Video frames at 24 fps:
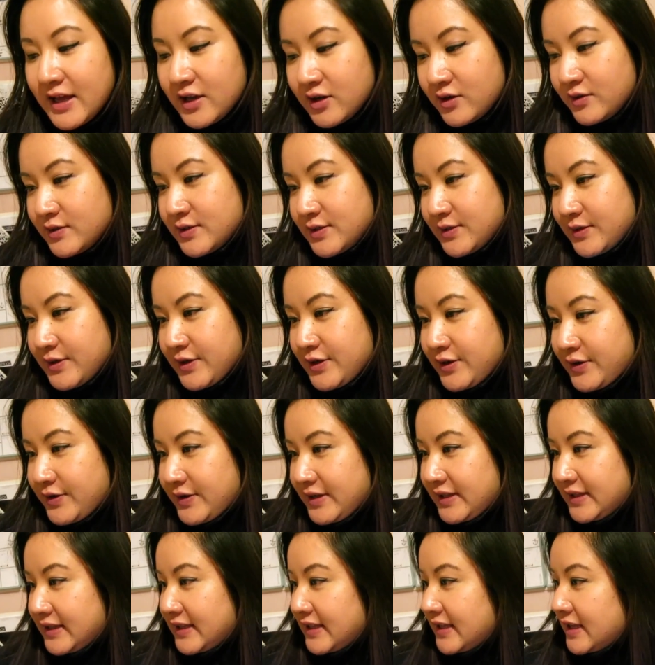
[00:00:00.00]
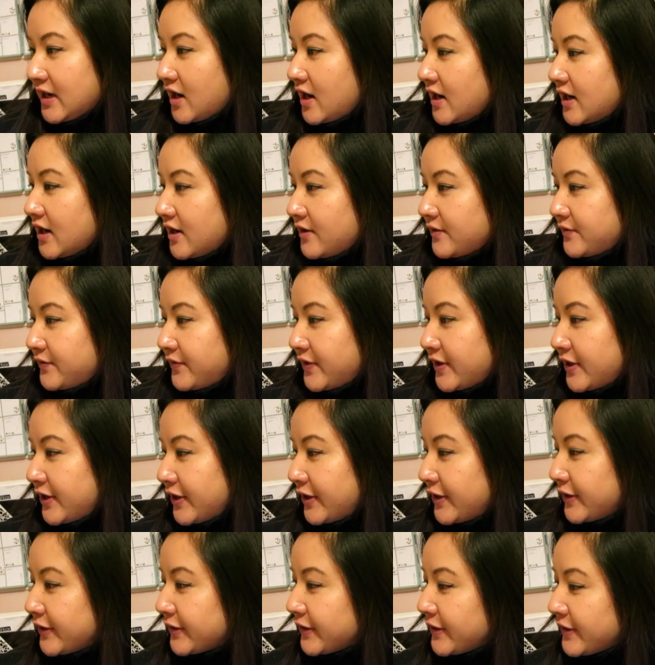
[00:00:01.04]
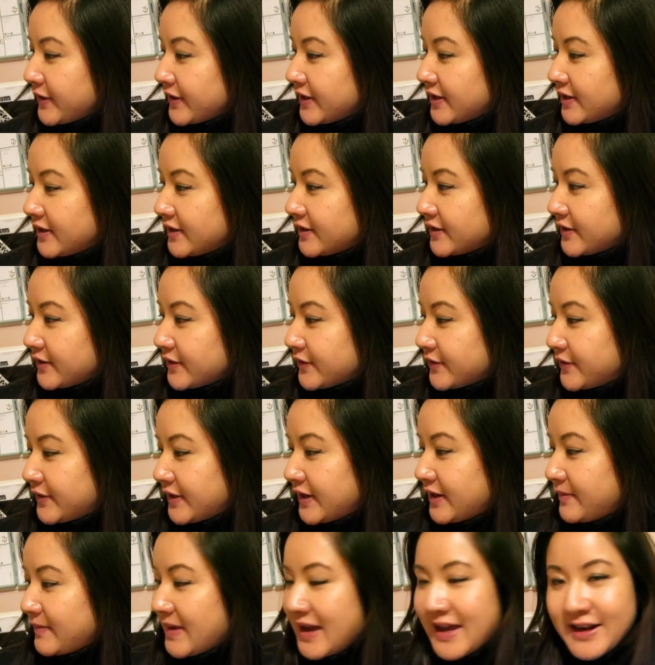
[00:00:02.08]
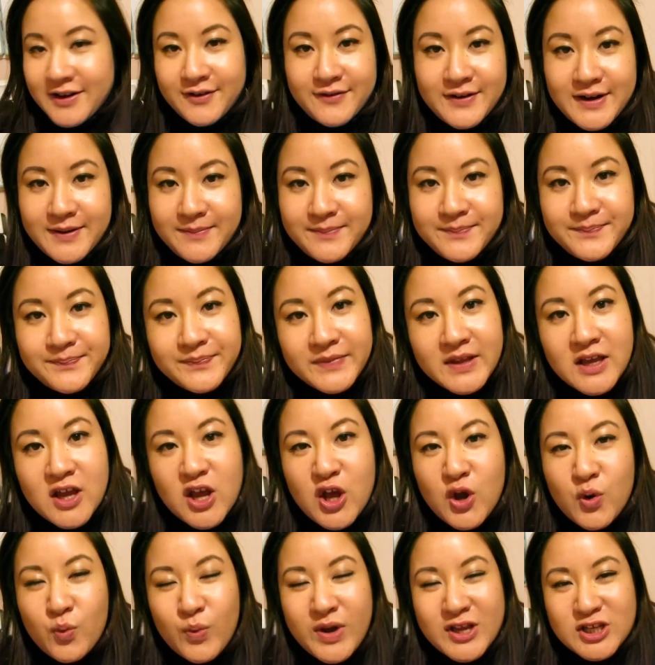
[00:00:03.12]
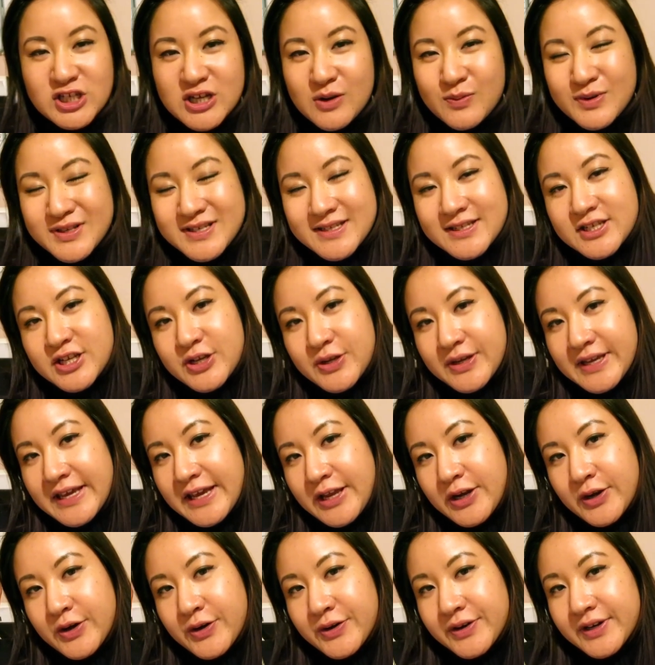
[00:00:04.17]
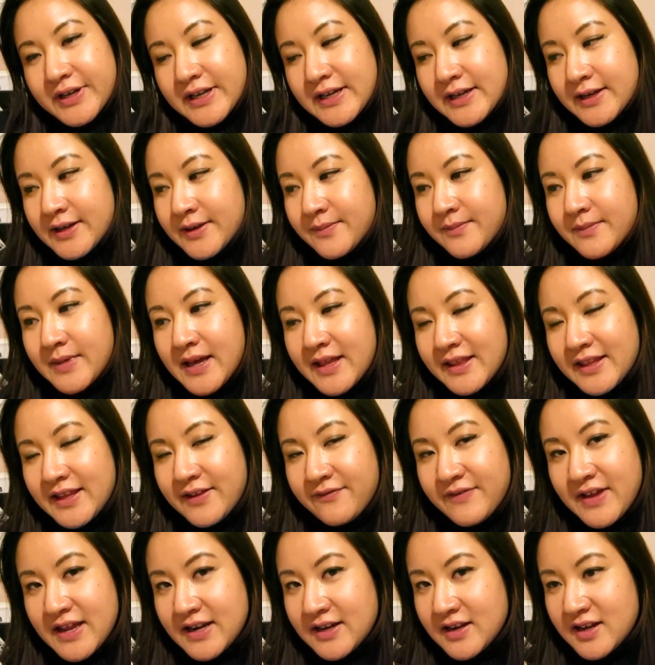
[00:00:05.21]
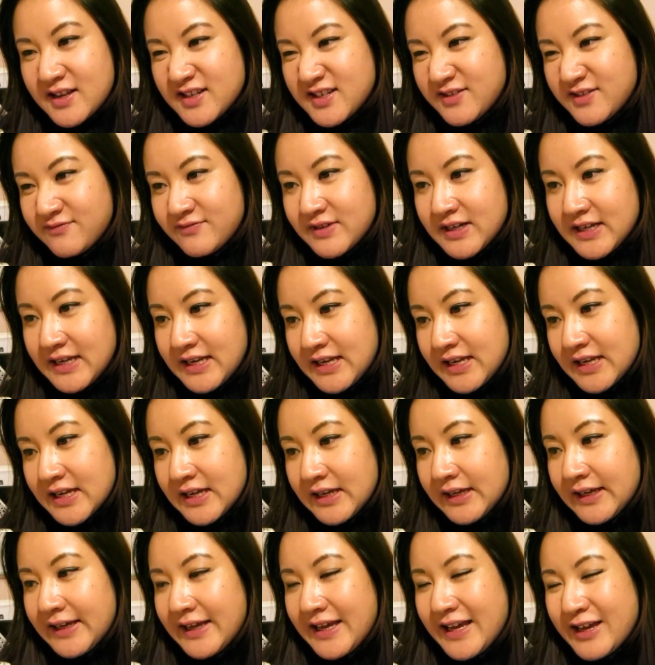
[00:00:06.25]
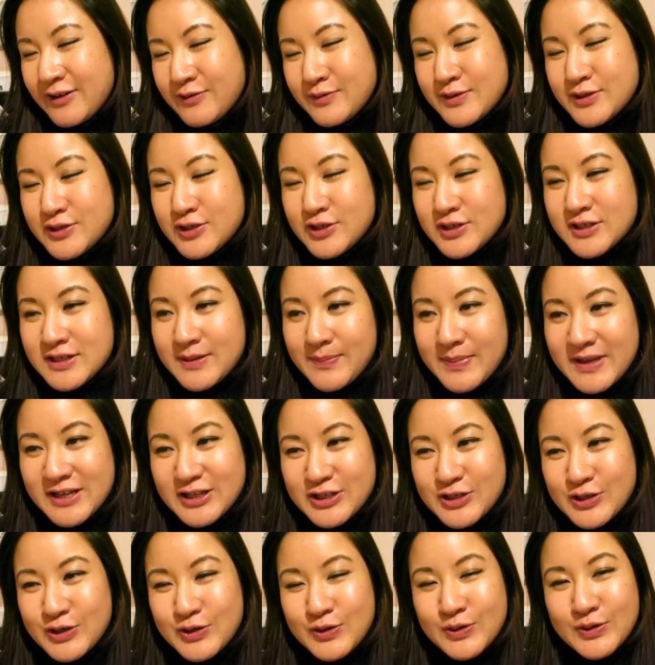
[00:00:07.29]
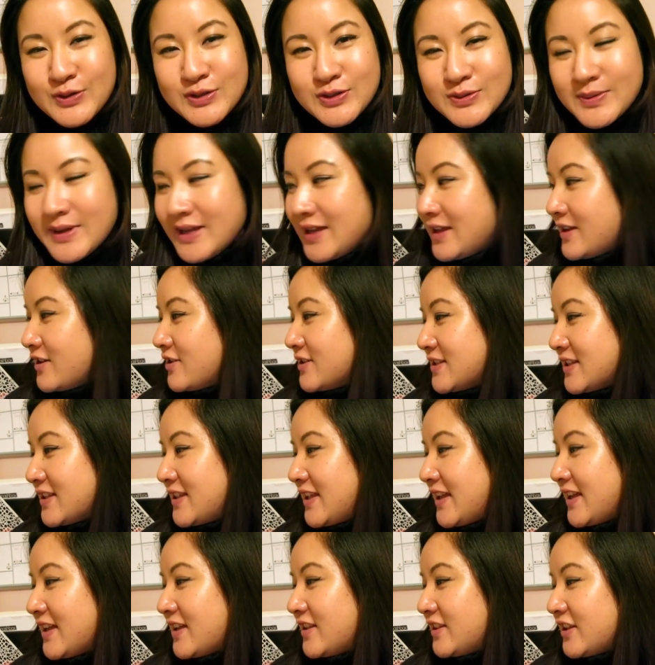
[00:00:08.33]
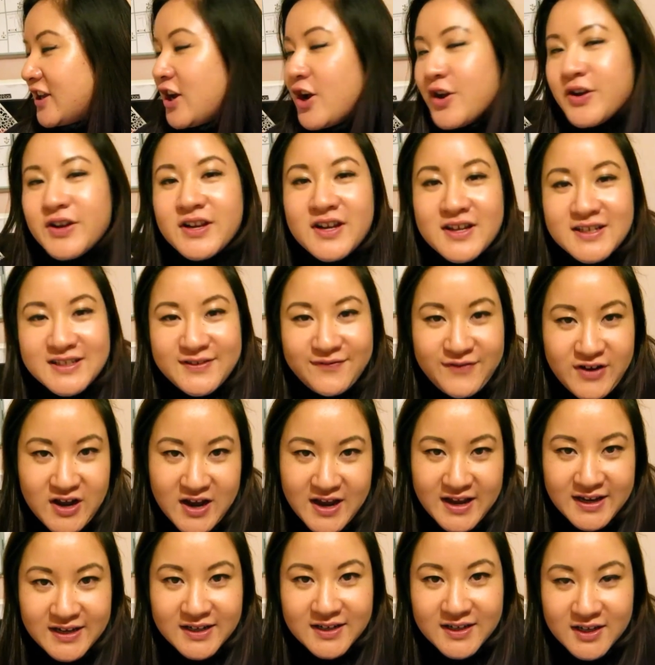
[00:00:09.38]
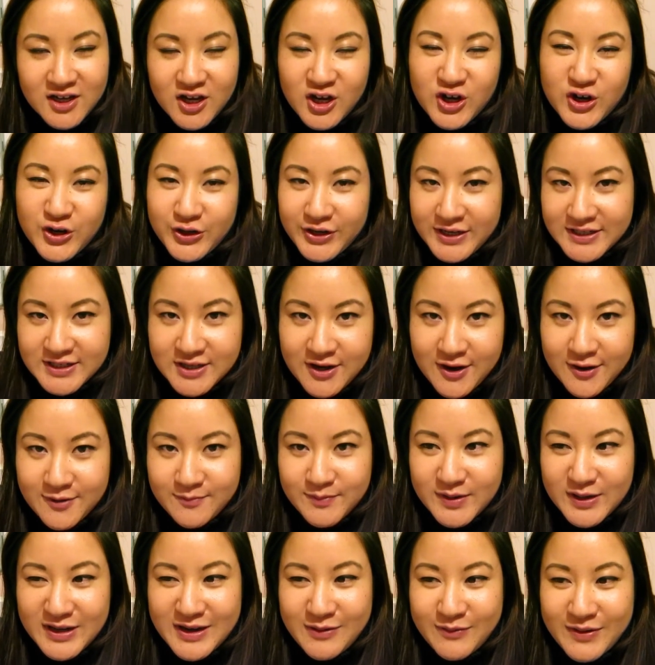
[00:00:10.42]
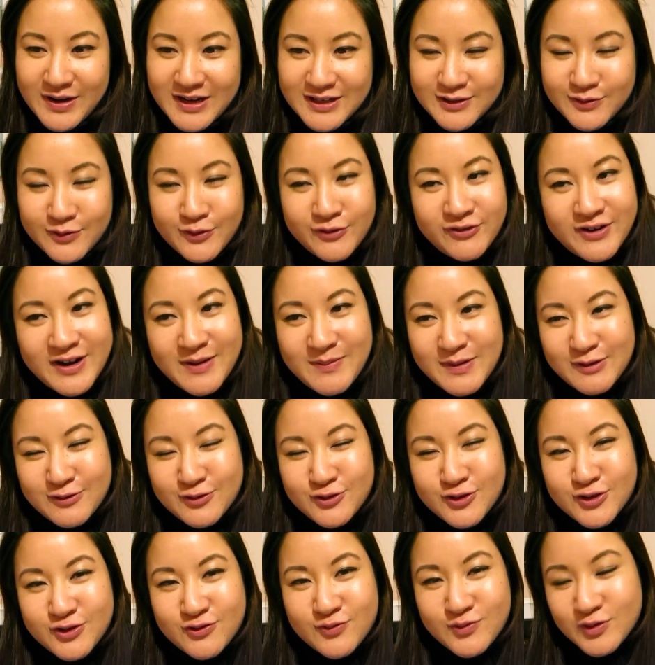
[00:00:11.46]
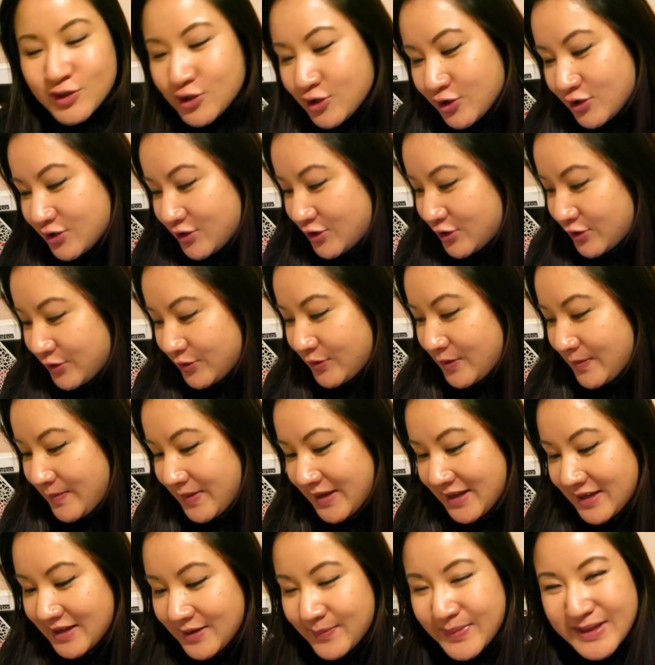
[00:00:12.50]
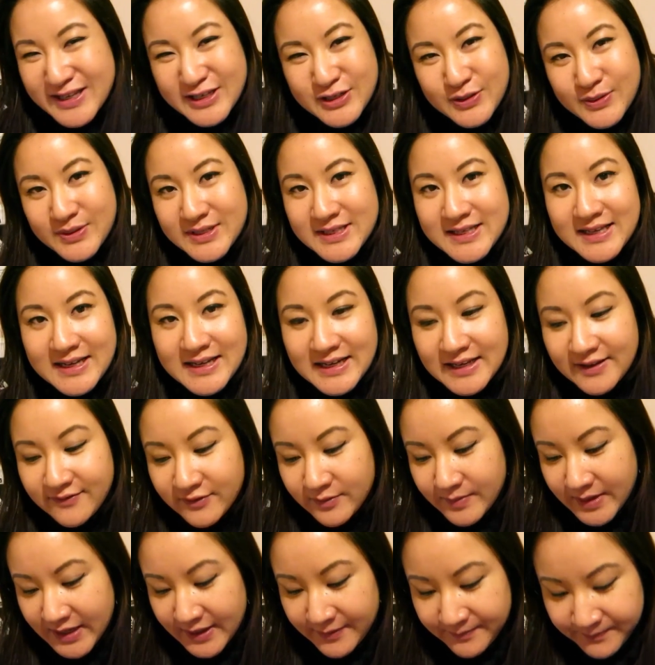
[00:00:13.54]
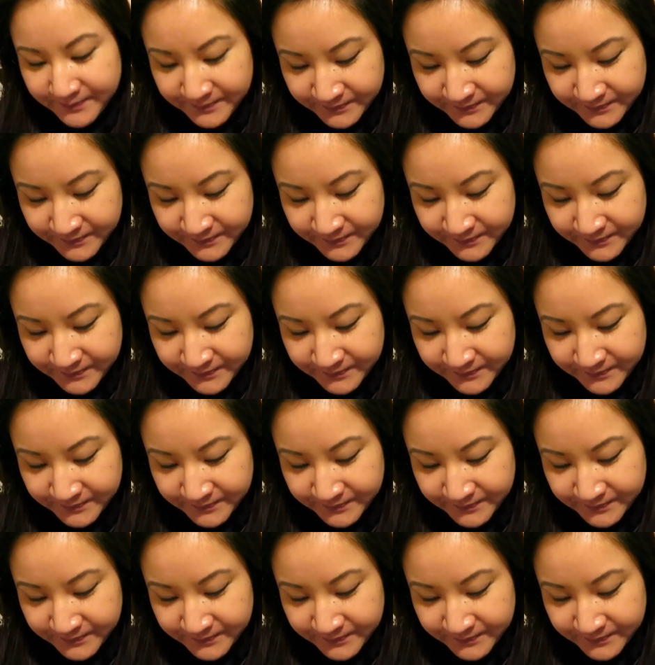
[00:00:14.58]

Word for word: I also got the I Love coconut cream hand cream which I wasn't too keen on um, at the event I didn't really it was just a bit too sweet because I think the coconut's fine on its own but then when it's cream it was just just too a bit a bit too sickly for me